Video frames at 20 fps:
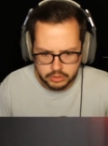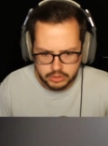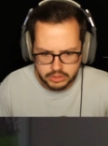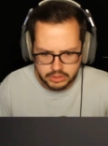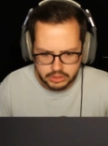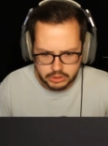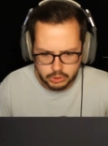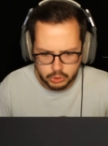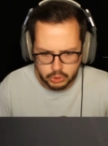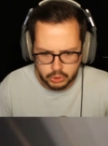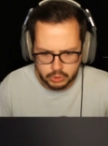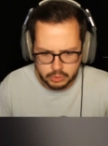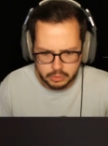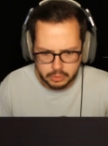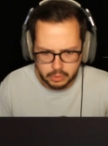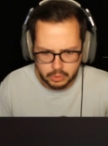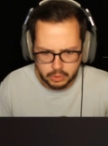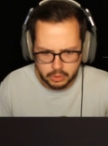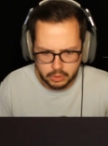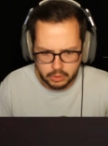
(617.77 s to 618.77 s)
Oh,
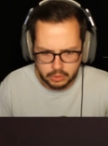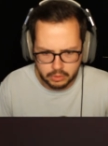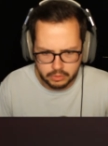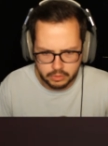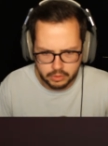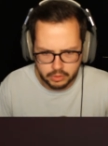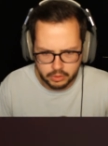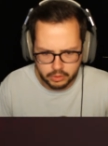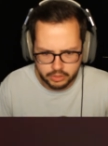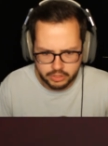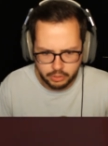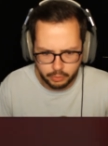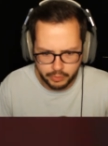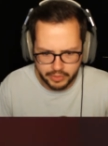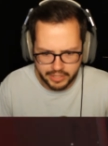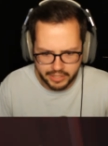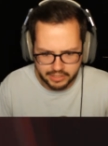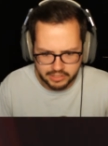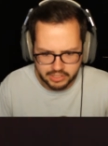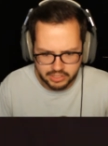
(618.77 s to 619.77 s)
oh, oh can
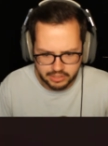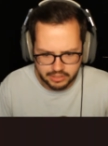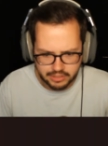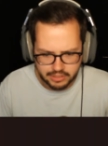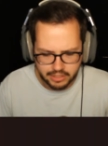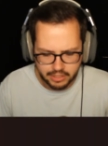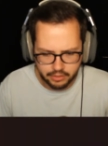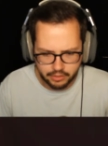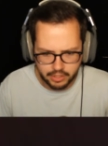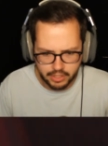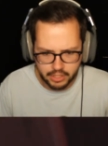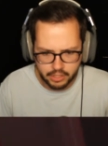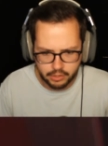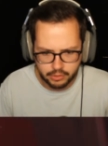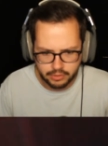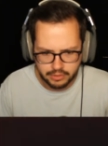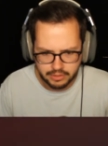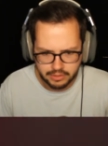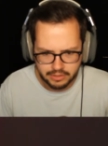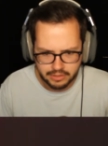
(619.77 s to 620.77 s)
we exit?
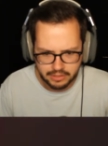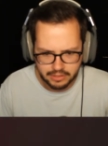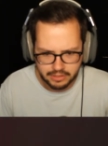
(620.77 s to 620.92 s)
Hello?